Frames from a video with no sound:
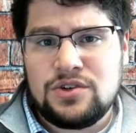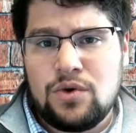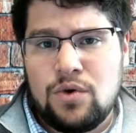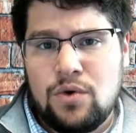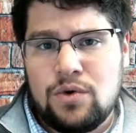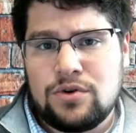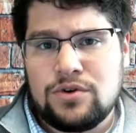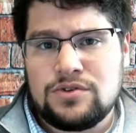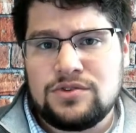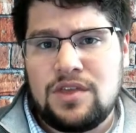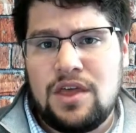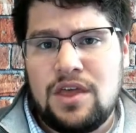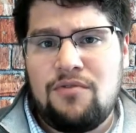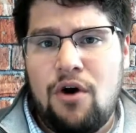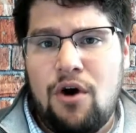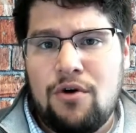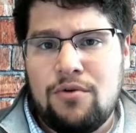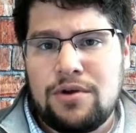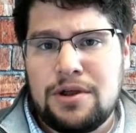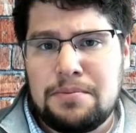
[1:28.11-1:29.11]
orders they've
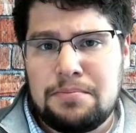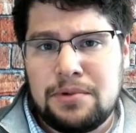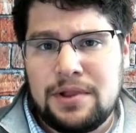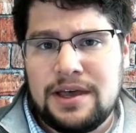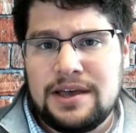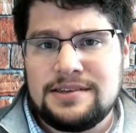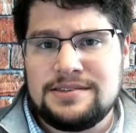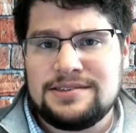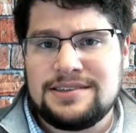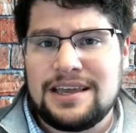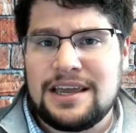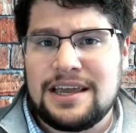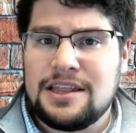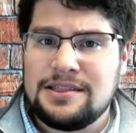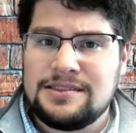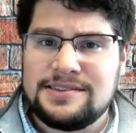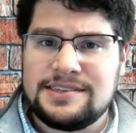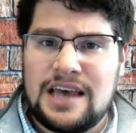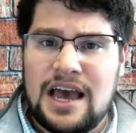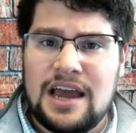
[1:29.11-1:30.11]
already placed
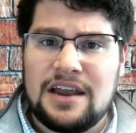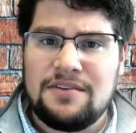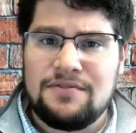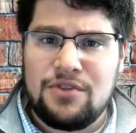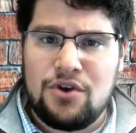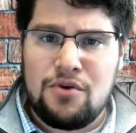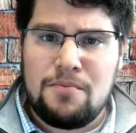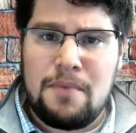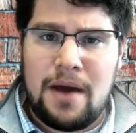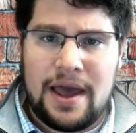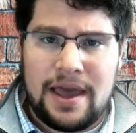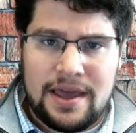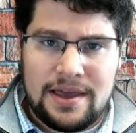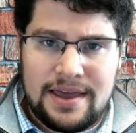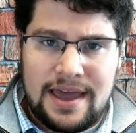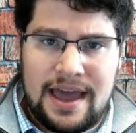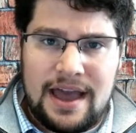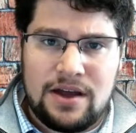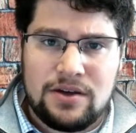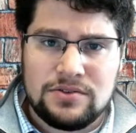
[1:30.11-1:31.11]
inside of their My
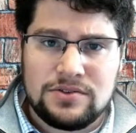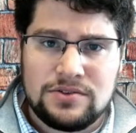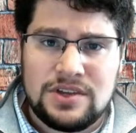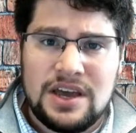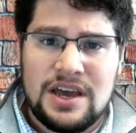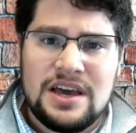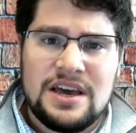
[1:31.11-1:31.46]
Account.